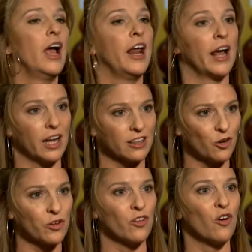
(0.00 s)
And I got
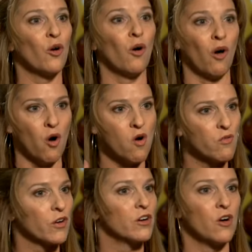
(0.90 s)
thrown in the hole
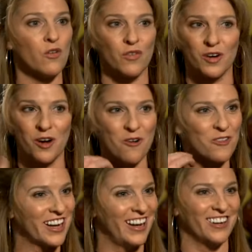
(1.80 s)
over and over and over
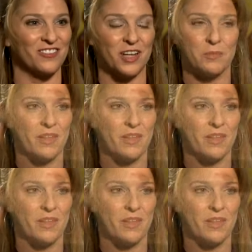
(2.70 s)
again while I'm